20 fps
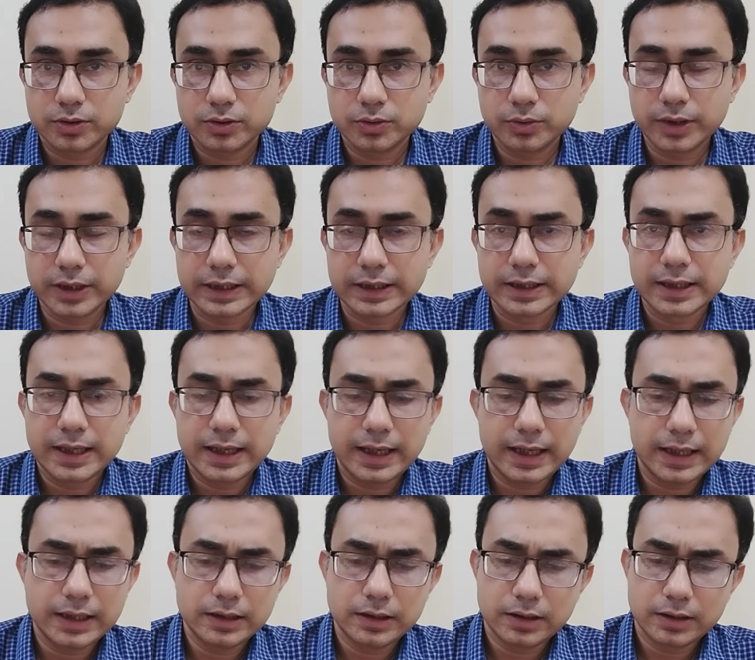Okay.
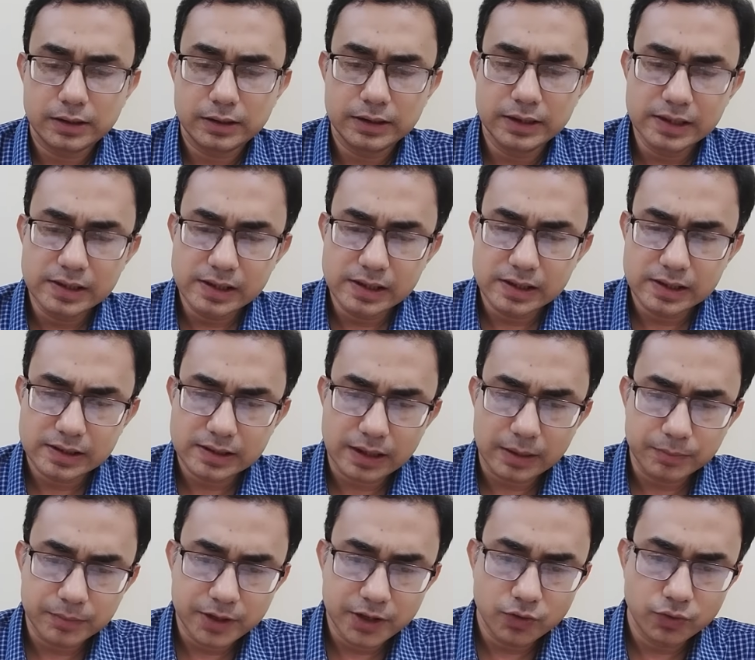And this is
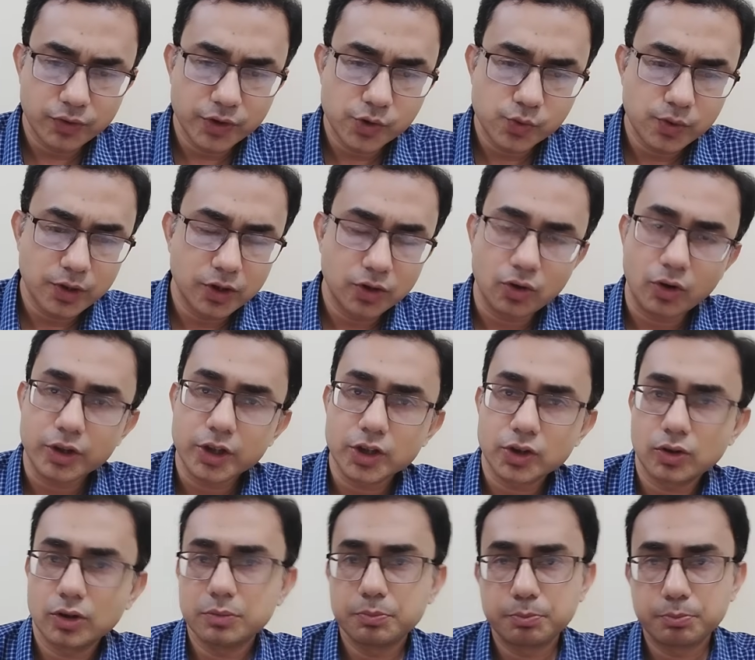something which will not
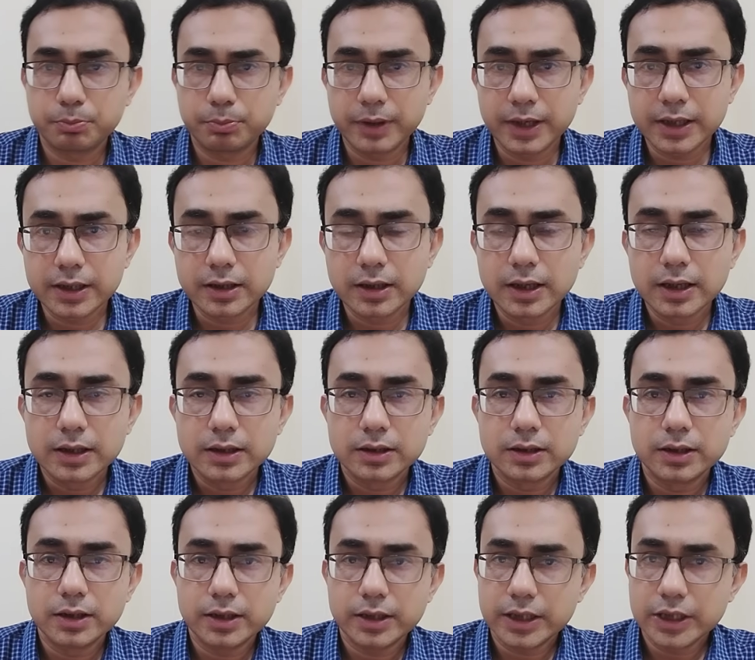at all break
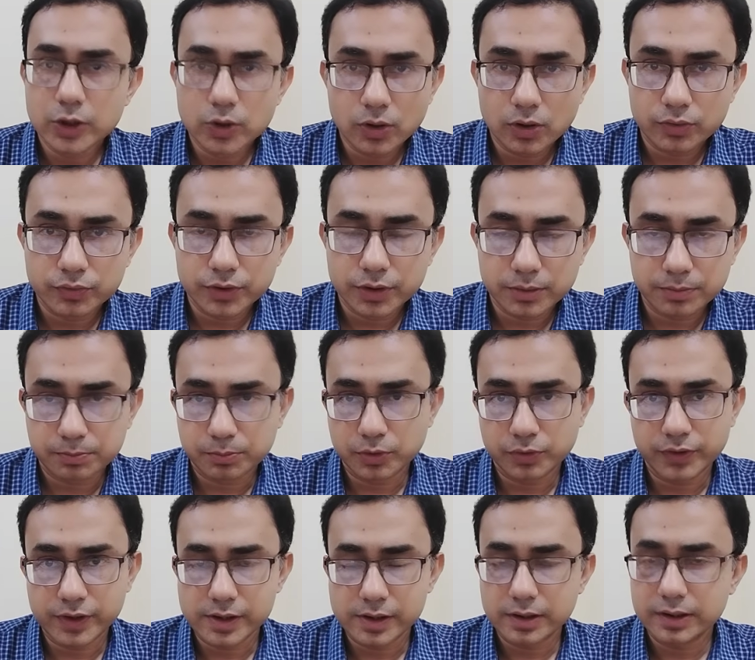the ego of the
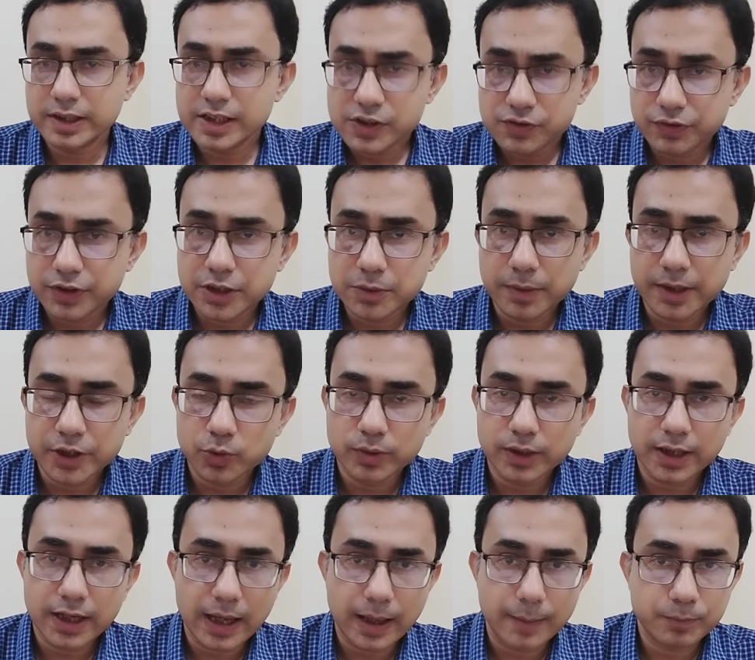professor. This feedback you
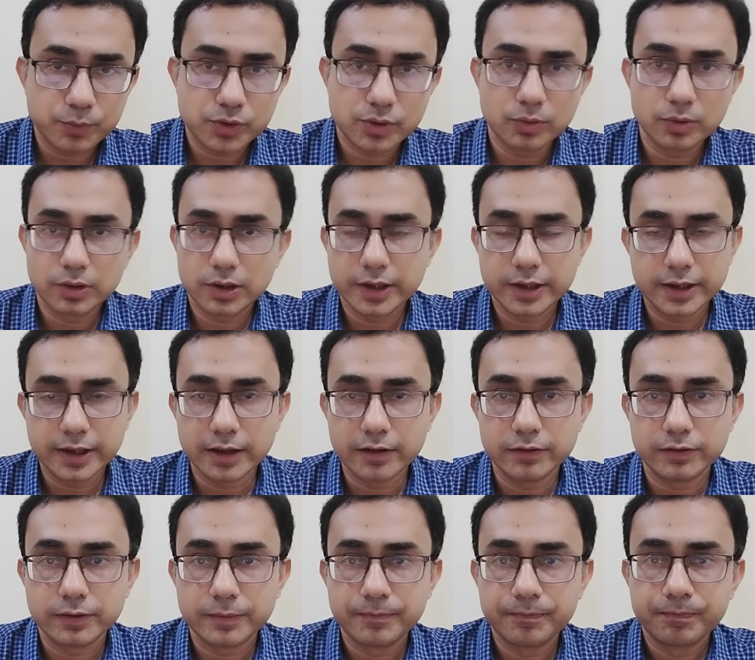can absolutely
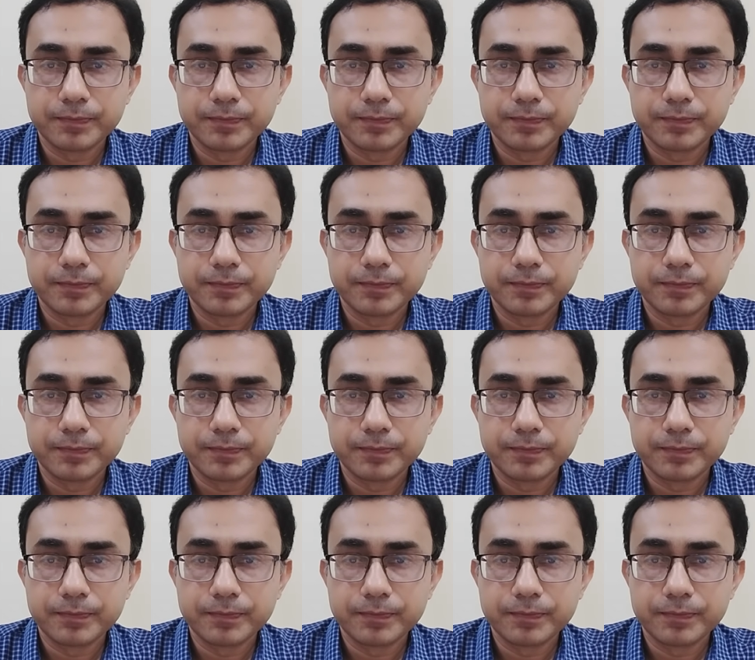give.